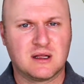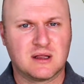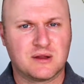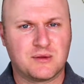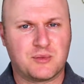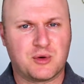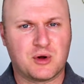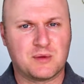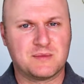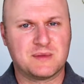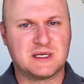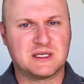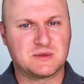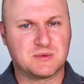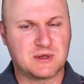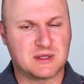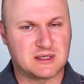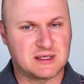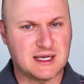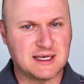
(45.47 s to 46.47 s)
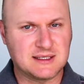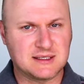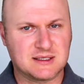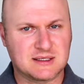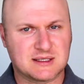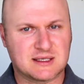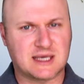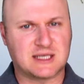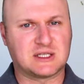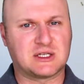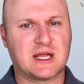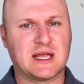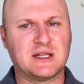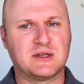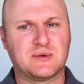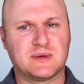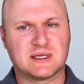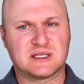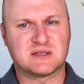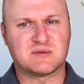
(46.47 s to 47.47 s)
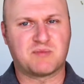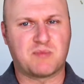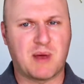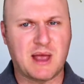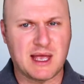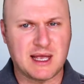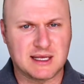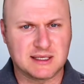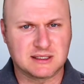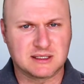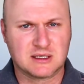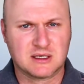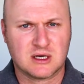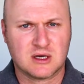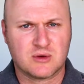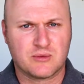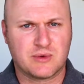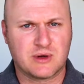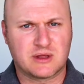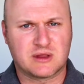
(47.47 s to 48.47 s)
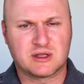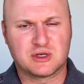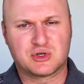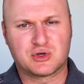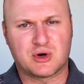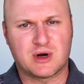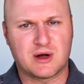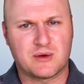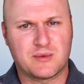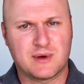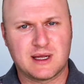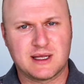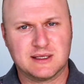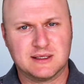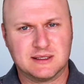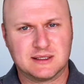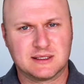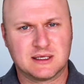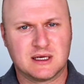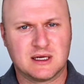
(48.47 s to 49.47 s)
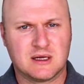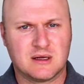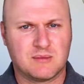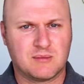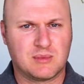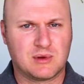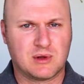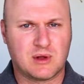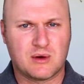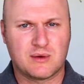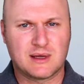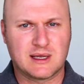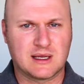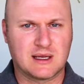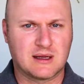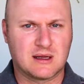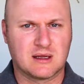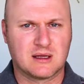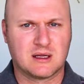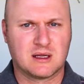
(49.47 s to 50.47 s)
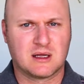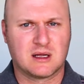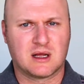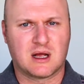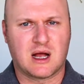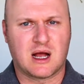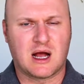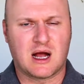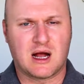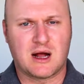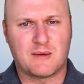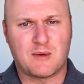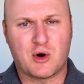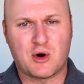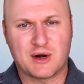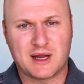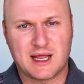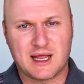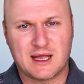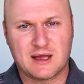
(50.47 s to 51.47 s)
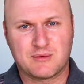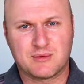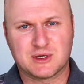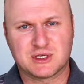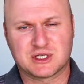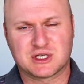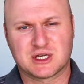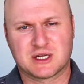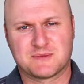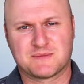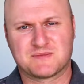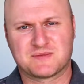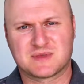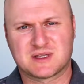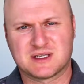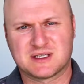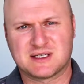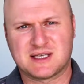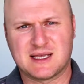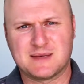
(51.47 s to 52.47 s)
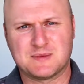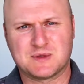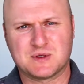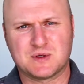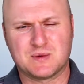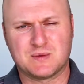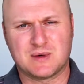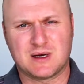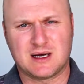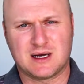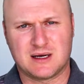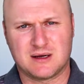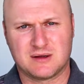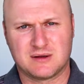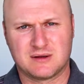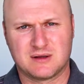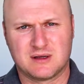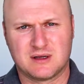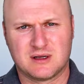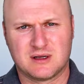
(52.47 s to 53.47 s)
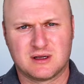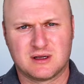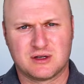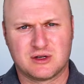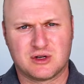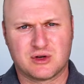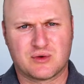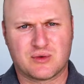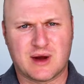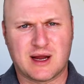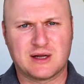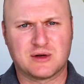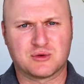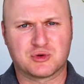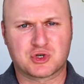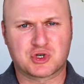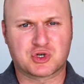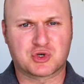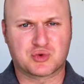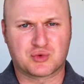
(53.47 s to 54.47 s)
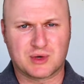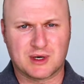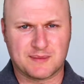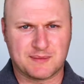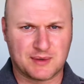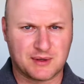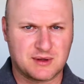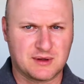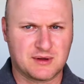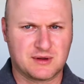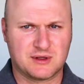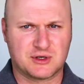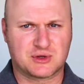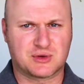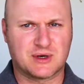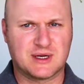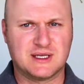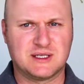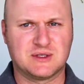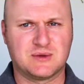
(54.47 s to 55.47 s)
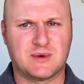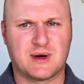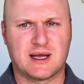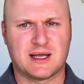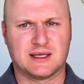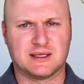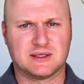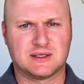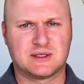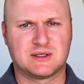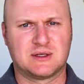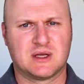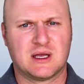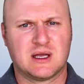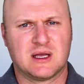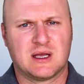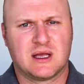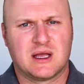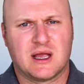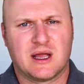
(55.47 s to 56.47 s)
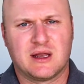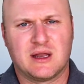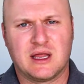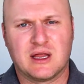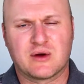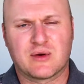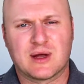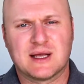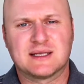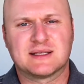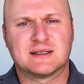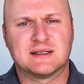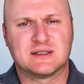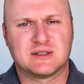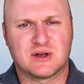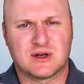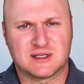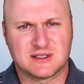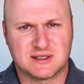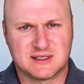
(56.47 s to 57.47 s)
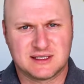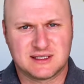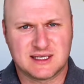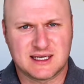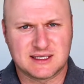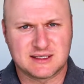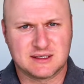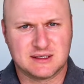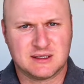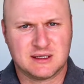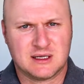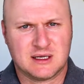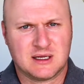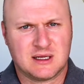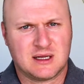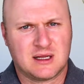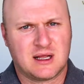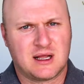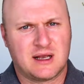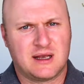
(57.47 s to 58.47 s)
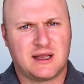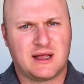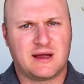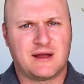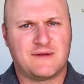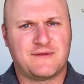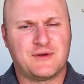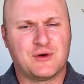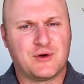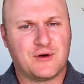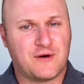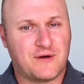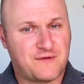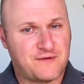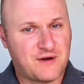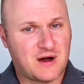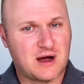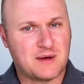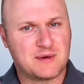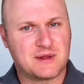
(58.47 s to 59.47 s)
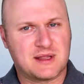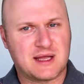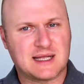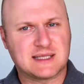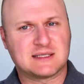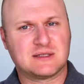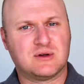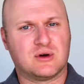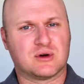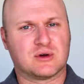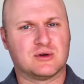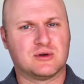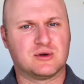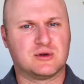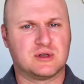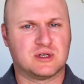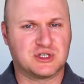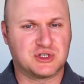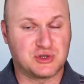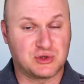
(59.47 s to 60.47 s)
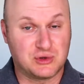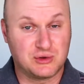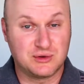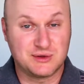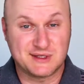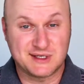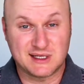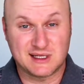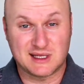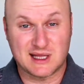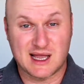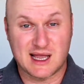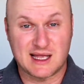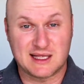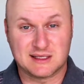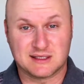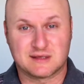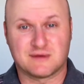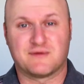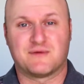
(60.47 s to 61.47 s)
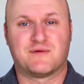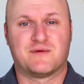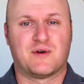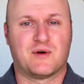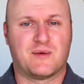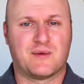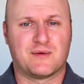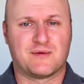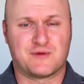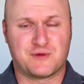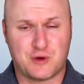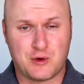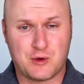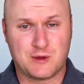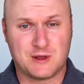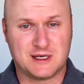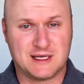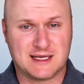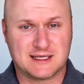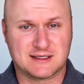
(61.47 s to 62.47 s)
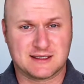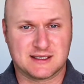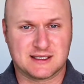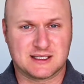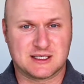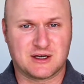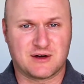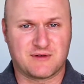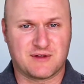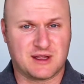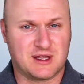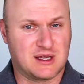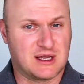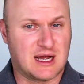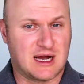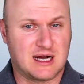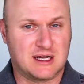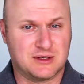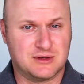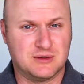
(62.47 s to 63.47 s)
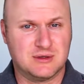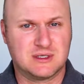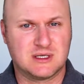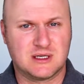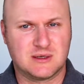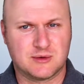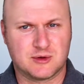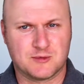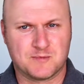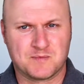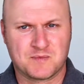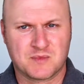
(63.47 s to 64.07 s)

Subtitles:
The problem is with deserts, they tend to expand with the dry winds blowing hot air, which seems to degrade or strip the trees away and increase the size of the desert. Now, if you're a farmer, that's not good because you're losing land to the desert itself that you can't use anymore.